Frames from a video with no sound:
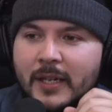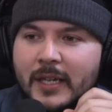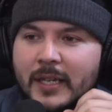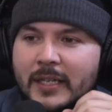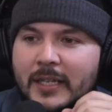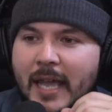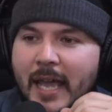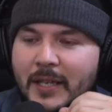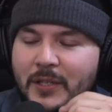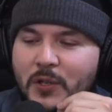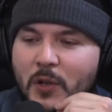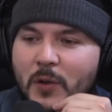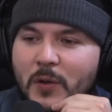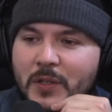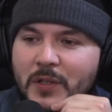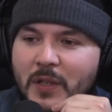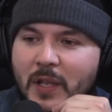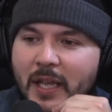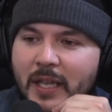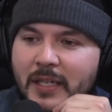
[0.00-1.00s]
Yeah, so
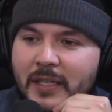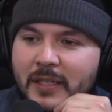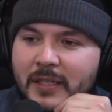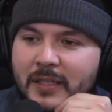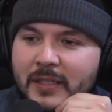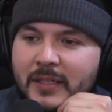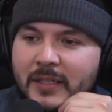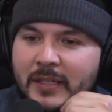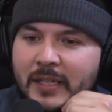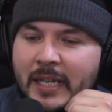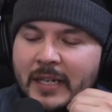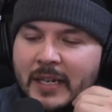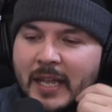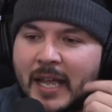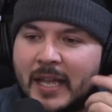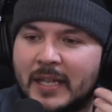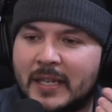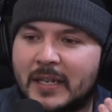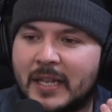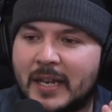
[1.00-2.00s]
it's like
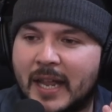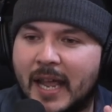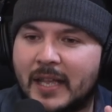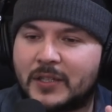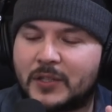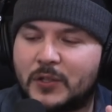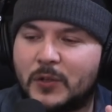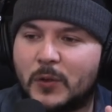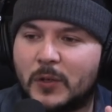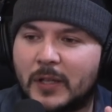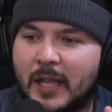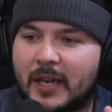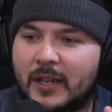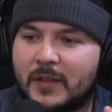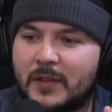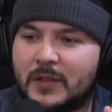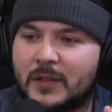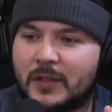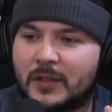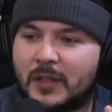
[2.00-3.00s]
it asks you a lot
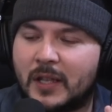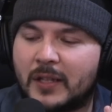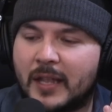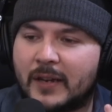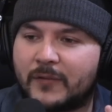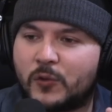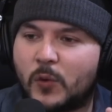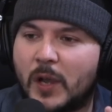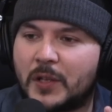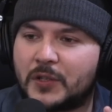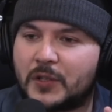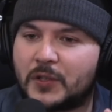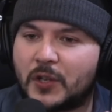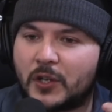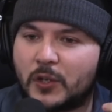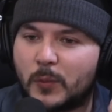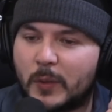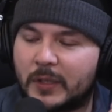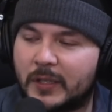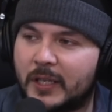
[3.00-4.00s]
of questions. Are
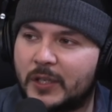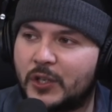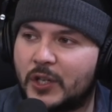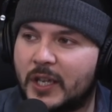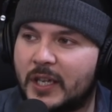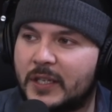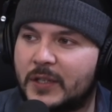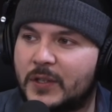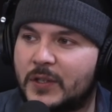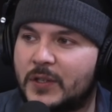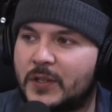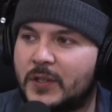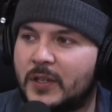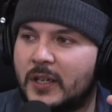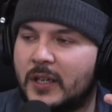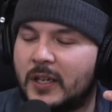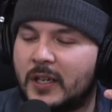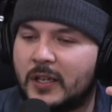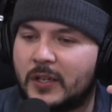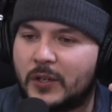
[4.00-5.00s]
you religious?
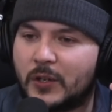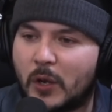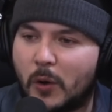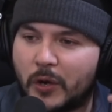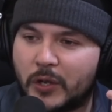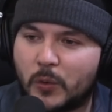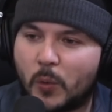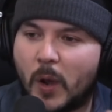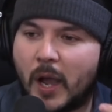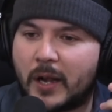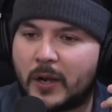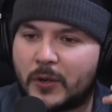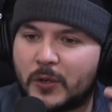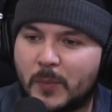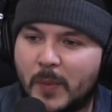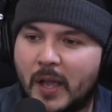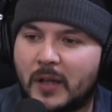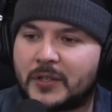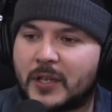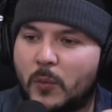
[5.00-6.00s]
You know, are you white? Are you
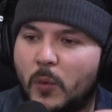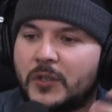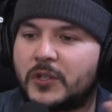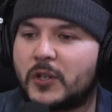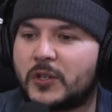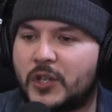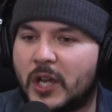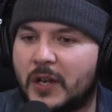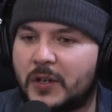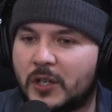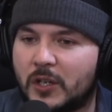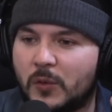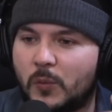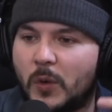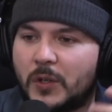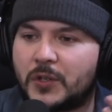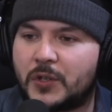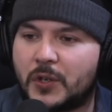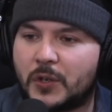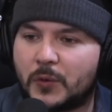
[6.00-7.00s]
male? It's like, what's your gender?
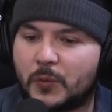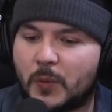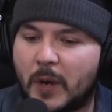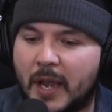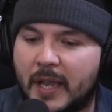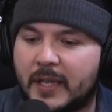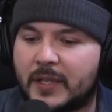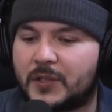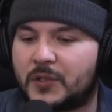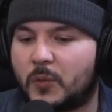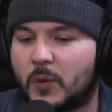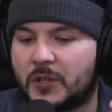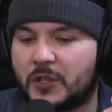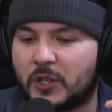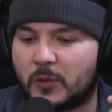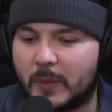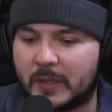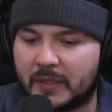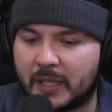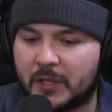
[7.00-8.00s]
What's your race? What's
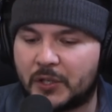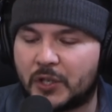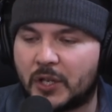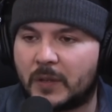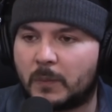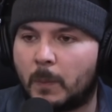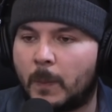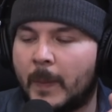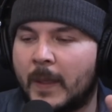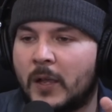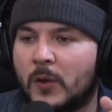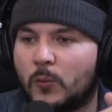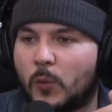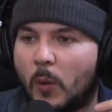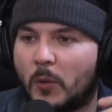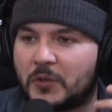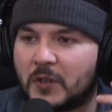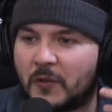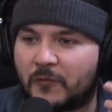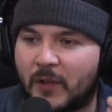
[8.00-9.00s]
your religion? What
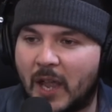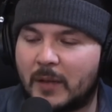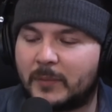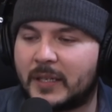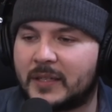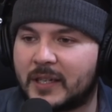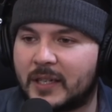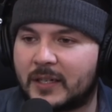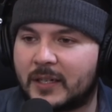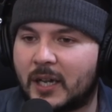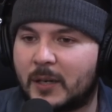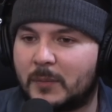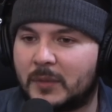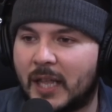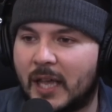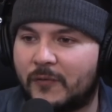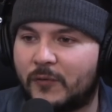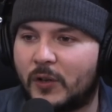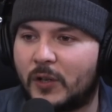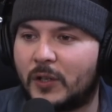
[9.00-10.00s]
was your family's income
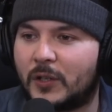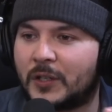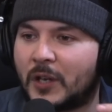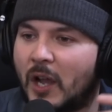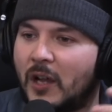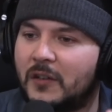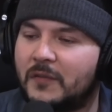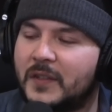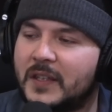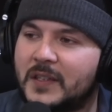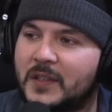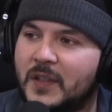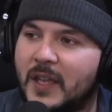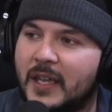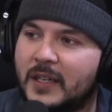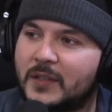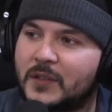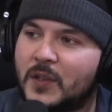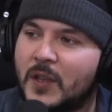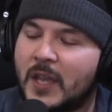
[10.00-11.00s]
level? And all of these
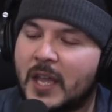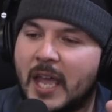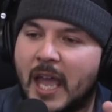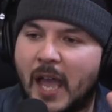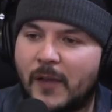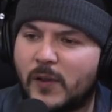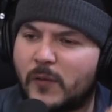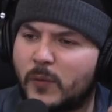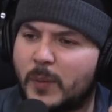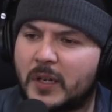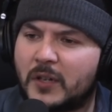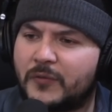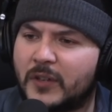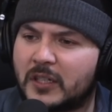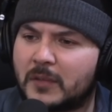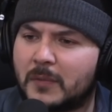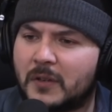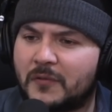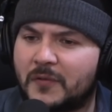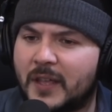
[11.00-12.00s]
things. Have you ever been a
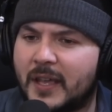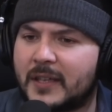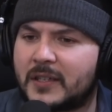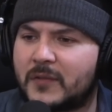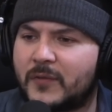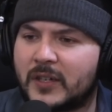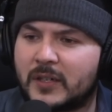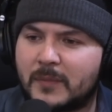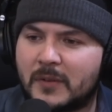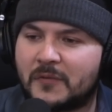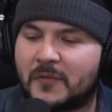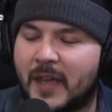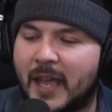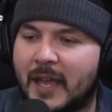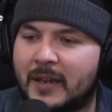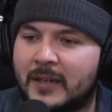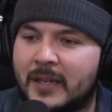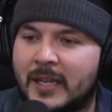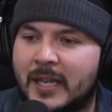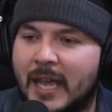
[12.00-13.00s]
victim of this, a victim of
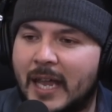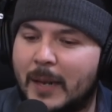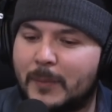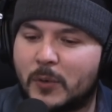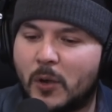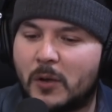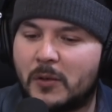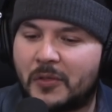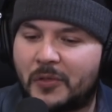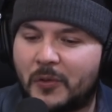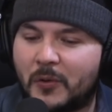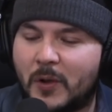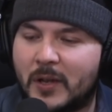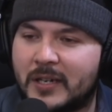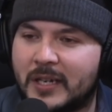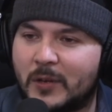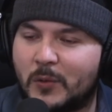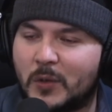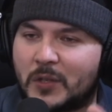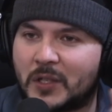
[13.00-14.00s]
that? And I'm going through it,
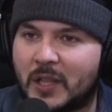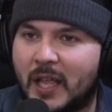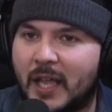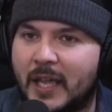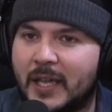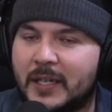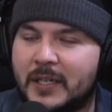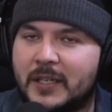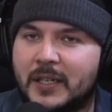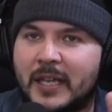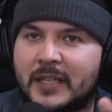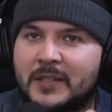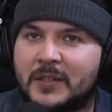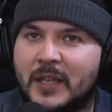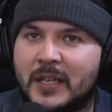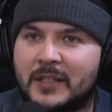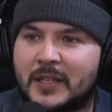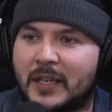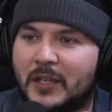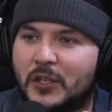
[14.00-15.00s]
and it was like,
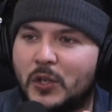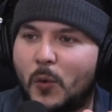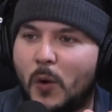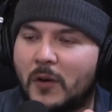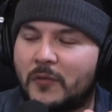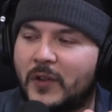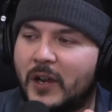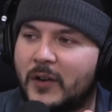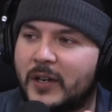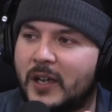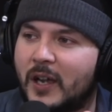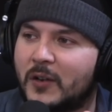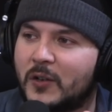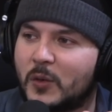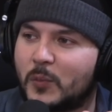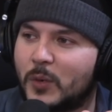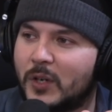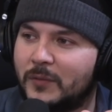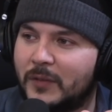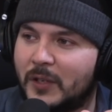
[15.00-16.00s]
it's like you are very
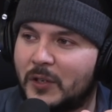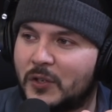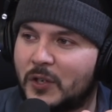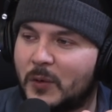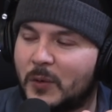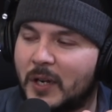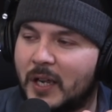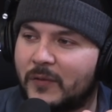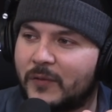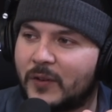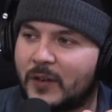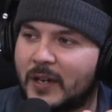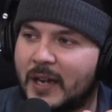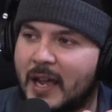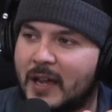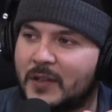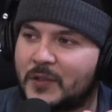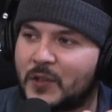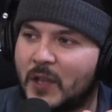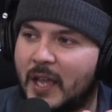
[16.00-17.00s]
underprivileged or whatever. And
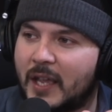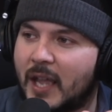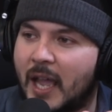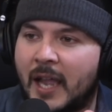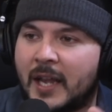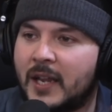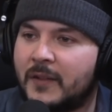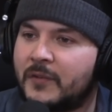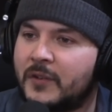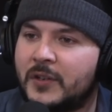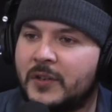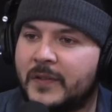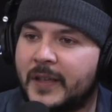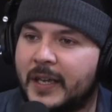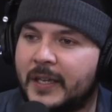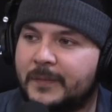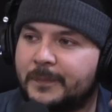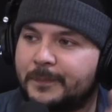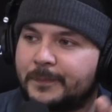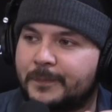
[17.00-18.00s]
I was like, I never knew
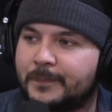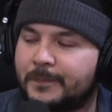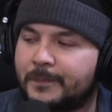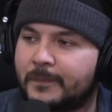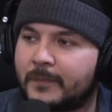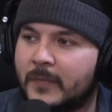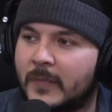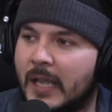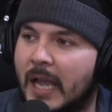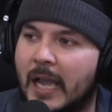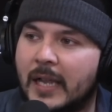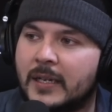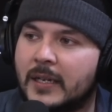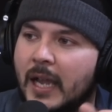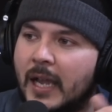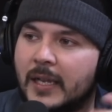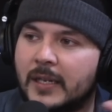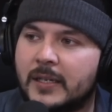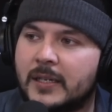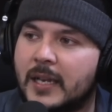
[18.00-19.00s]
that.
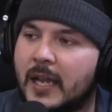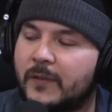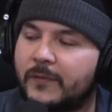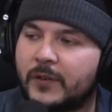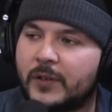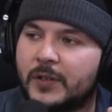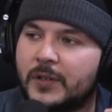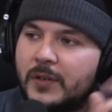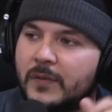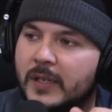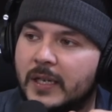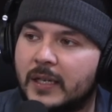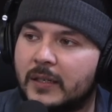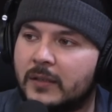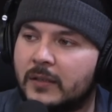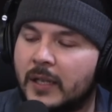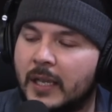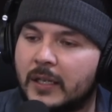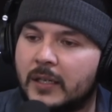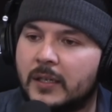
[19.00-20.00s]
I never knew that.
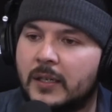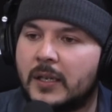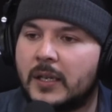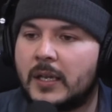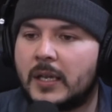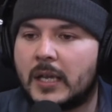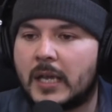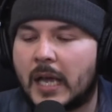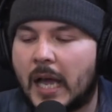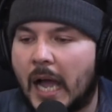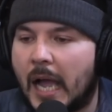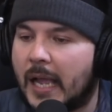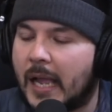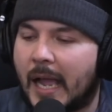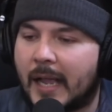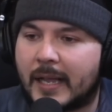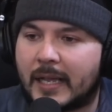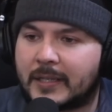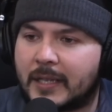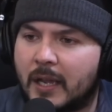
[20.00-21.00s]
Like,
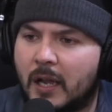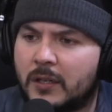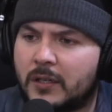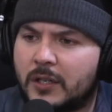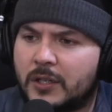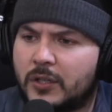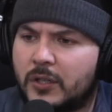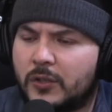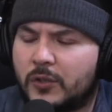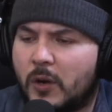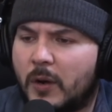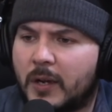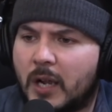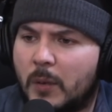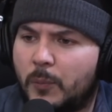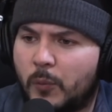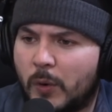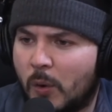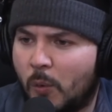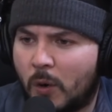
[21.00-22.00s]
I guess I understood growing
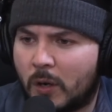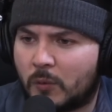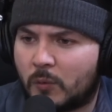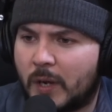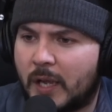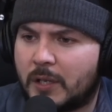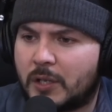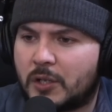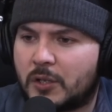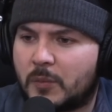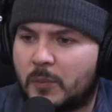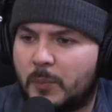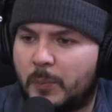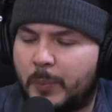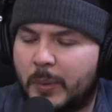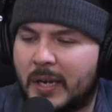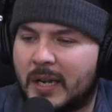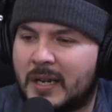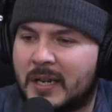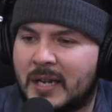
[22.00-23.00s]
up we weren't rich,
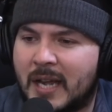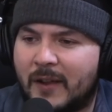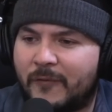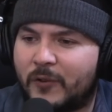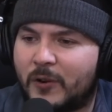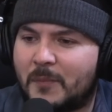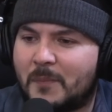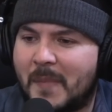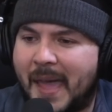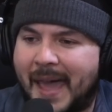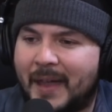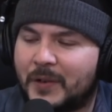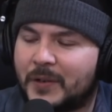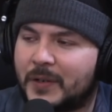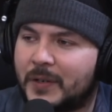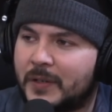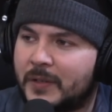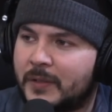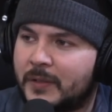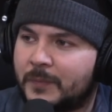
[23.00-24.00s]
but it never mattered.